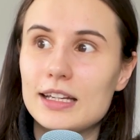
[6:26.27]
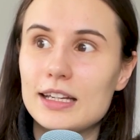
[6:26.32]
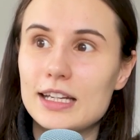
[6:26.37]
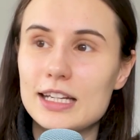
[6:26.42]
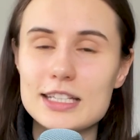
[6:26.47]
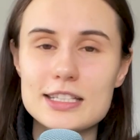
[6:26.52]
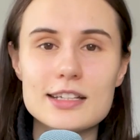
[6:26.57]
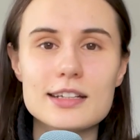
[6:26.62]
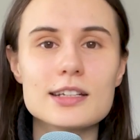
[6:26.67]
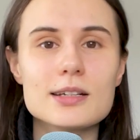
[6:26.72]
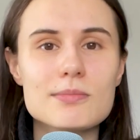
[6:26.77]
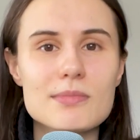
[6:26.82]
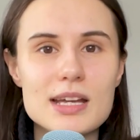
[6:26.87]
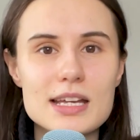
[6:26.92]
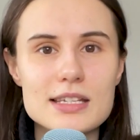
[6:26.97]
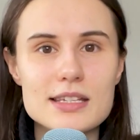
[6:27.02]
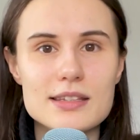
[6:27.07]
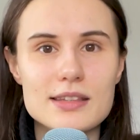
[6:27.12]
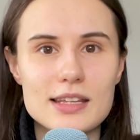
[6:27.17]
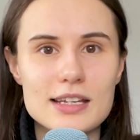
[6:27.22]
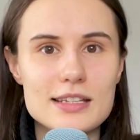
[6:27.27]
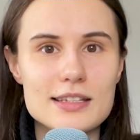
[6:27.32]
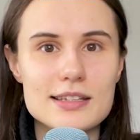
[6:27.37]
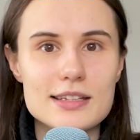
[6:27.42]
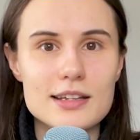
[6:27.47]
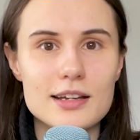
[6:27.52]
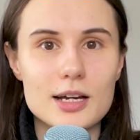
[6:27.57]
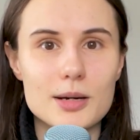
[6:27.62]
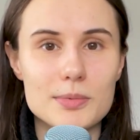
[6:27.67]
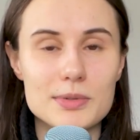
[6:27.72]
it's gonna mess things
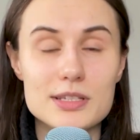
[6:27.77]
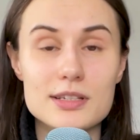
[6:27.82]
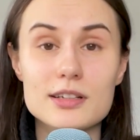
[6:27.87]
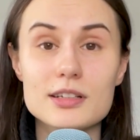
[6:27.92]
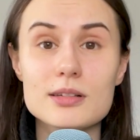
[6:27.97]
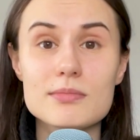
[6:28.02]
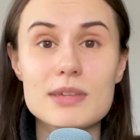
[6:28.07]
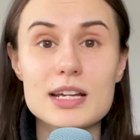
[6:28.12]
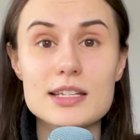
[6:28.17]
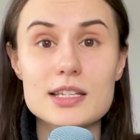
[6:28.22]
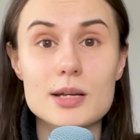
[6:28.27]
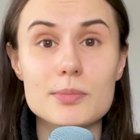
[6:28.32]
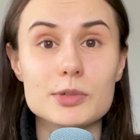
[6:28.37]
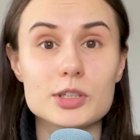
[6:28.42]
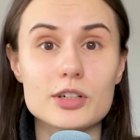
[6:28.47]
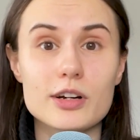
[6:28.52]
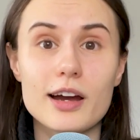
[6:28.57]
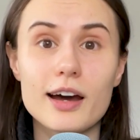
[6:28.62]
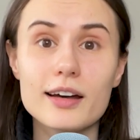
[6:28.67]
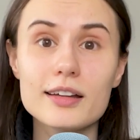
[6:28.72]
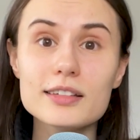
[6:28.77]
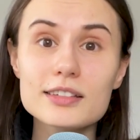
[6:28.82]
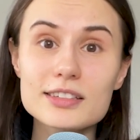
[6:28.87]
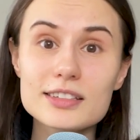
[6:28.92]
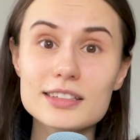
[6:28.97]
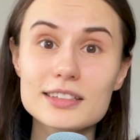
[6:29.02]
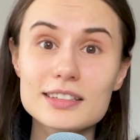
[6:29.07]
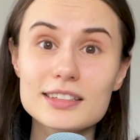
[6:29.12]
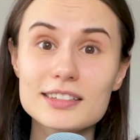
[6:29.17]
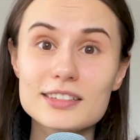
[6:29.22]
up. It's gonna mess up your
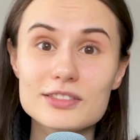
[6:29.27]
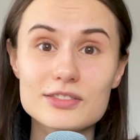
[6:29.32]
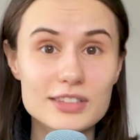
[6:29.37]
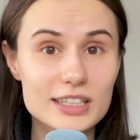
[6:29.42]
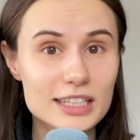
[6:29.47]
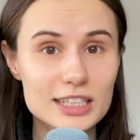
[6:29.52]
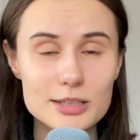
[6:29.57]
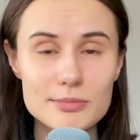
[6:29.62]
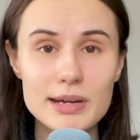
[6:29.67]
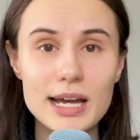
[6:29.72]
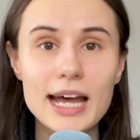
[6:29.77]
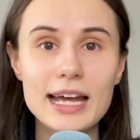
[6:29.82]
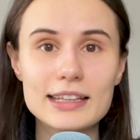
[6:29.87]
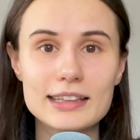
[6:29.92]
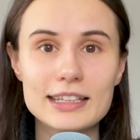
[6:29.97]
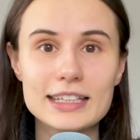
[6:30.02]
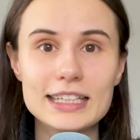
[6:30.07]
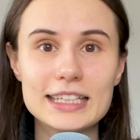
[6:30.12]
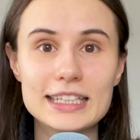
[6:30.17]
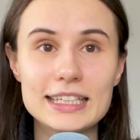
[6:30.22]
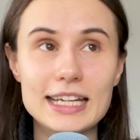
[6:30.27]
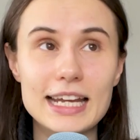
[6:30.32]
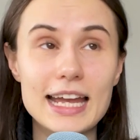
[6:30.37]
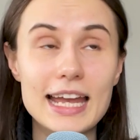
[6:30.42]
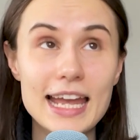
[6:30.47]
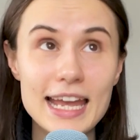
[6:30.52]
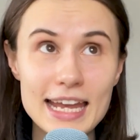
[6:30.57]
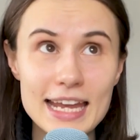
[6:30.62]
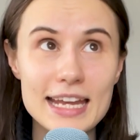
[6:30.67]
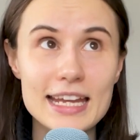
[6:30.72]
health really badly,
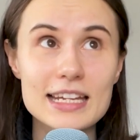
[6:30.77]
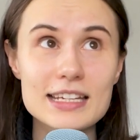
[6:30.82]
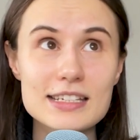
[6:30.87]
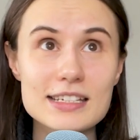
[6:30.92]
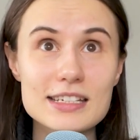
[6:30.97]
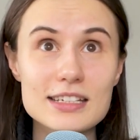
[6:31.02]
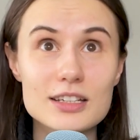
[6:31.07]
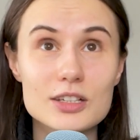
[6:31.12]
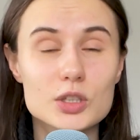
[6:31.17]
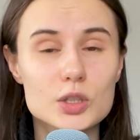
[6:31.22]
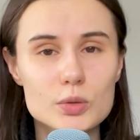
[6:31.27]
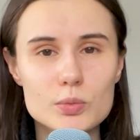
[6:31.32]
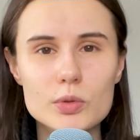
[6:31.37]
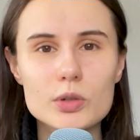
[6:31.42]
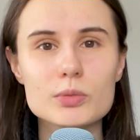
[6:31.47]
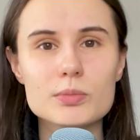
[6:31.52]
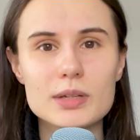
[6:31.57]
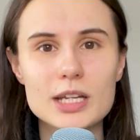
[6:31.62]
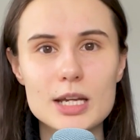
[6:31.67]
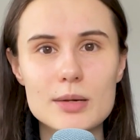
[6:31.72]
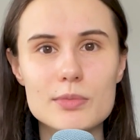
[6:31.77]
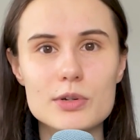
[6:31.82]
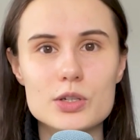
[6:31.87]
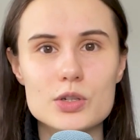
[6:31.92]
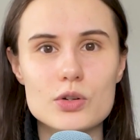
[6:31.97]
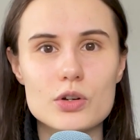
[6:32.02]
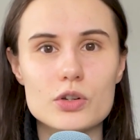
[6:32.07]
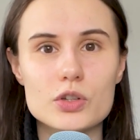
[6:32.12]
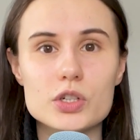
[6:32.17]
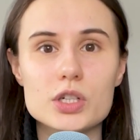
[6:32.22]
and you won't be able
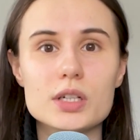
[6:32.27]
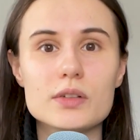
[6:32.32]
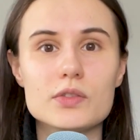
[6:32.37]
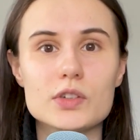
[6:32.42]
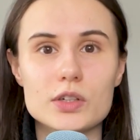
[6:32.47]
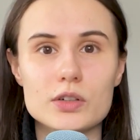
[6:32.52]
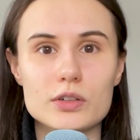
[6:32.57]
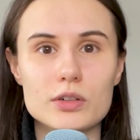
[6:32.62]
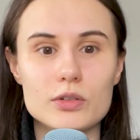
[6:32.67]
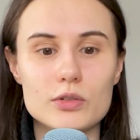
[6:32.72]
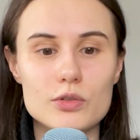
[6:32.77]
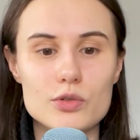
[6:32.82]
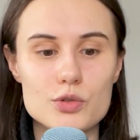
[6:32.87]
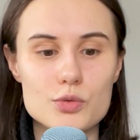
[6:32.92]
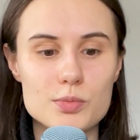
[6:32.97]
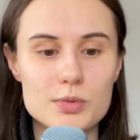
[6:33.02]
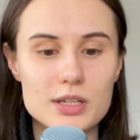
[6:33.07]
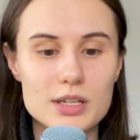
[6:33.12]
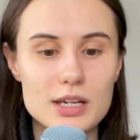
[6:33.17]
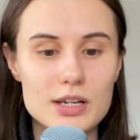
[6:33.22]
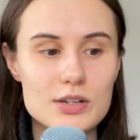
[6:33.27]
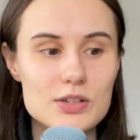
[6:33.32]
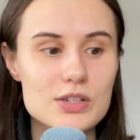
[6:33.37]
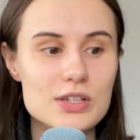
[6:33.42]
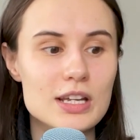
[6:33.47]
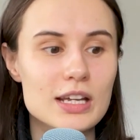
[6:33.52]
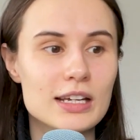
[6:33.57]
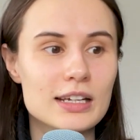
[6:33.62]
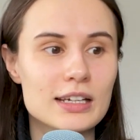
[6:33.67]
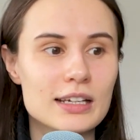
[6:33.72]
to achieve your goals because
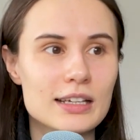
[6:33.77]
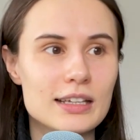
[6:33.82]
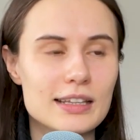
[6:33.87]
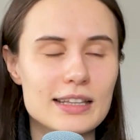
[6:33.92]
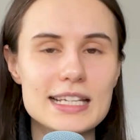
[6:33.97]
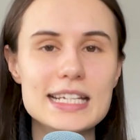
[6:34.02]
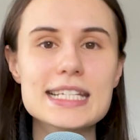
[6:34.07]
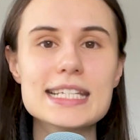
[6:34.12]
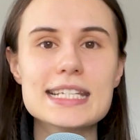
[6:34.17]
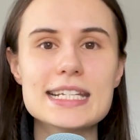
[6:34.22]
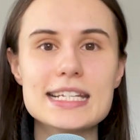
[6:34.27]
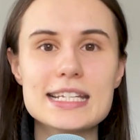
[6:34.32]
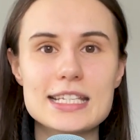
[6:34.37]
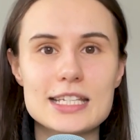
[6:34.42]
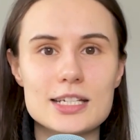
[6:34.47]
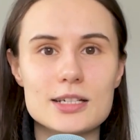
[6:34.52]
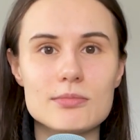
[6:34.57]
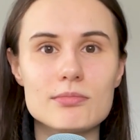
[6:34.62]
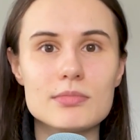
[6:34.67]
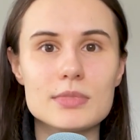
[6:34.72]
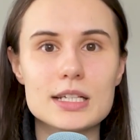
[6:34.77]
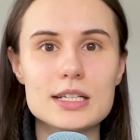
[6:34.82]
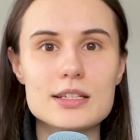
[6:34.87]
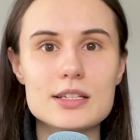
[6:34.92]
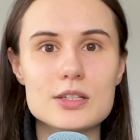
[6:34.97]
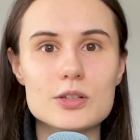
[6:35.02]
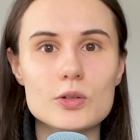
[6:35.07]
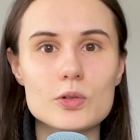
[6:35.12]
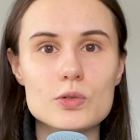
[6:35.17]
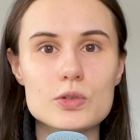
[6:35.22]
this system is
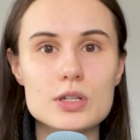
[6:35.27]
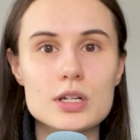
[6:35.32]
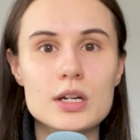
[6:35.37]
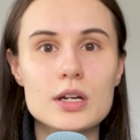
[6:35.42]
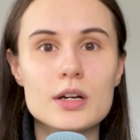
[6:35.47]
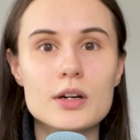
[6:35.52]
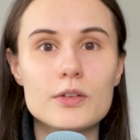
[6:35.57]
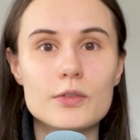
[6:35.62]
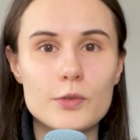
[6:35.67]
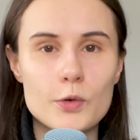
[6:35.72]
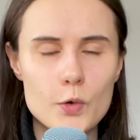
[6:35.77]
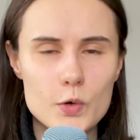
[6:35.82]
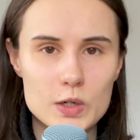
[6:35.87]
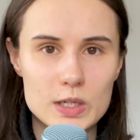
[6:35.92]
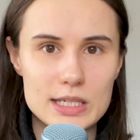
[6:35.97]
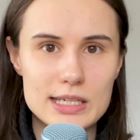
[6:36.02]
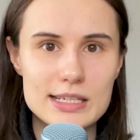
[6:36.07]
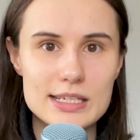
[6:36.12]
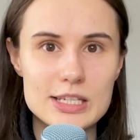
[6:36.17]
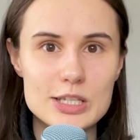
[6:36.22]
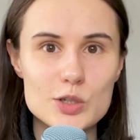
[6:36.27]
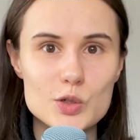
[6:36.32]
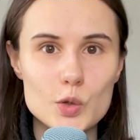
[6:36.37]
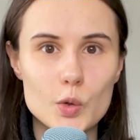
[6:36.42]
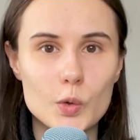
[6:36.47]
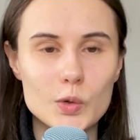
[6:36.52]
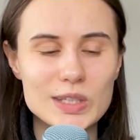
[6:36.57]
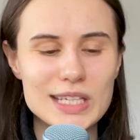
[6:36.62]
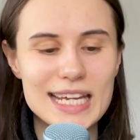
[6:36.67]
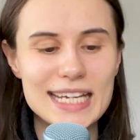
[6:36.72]
not focused
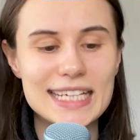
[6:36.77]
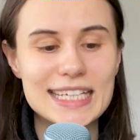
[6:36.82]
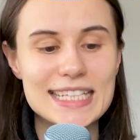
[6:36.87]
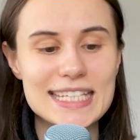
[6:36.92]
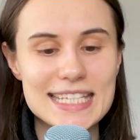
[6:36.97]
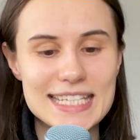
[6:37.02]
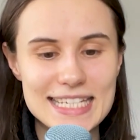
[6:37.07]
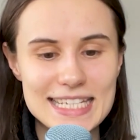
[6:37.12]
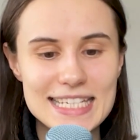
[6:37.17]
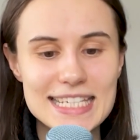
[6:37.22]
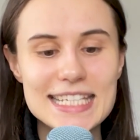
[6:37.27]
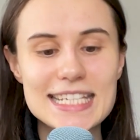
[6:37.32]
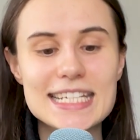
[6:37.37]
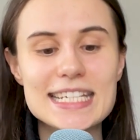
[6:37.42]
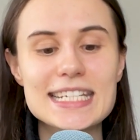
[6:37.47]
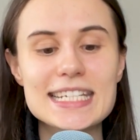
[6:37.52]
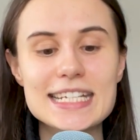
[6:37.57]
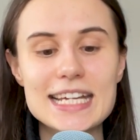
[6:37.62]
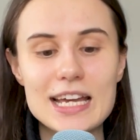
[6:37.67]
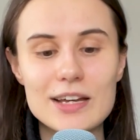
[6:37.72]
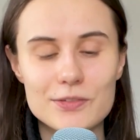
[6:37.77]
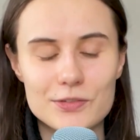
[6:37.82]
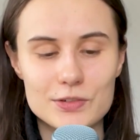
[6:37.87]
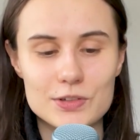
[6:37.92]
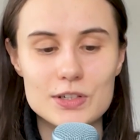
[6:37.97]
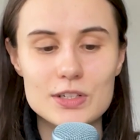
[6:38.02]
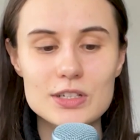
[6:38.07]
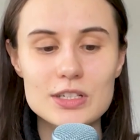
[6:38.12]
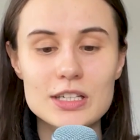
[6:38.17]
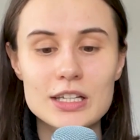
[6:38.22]
on a consistent
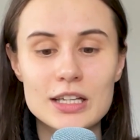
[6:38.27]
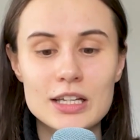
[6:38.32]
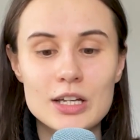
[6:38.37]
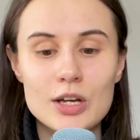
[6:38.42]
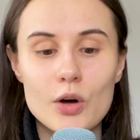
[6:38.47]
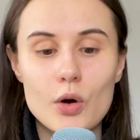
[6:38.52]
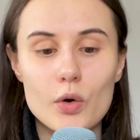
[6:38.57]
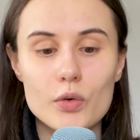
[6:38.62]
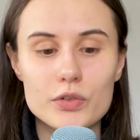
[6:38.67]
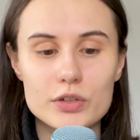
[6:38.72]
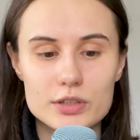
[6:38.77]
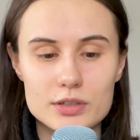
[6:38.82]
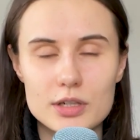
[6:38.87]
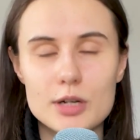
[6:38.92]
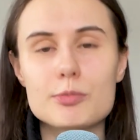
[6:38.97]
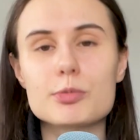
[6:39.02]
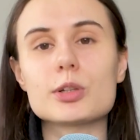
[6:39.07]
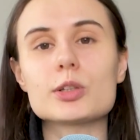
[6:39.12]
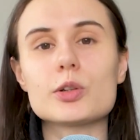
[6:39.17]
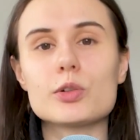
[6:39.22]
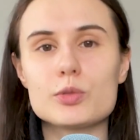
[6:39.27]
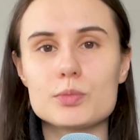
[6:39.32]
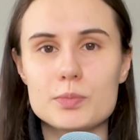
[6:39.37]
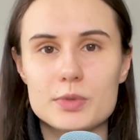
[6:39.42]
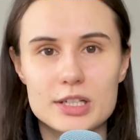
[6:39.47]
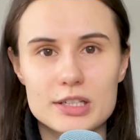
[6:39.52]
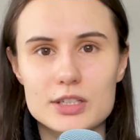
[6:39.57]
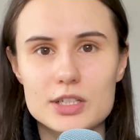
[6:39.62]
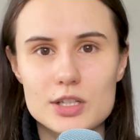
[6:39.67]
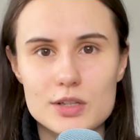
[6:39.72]
effort over a prolonged
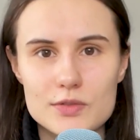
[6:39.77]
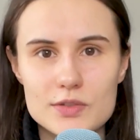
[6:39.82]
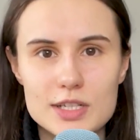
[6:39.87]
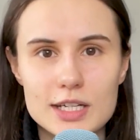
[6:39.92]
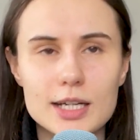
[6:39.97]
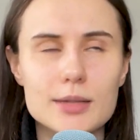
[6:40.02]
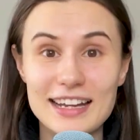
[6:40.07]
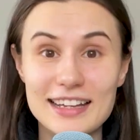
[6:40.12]
period of time.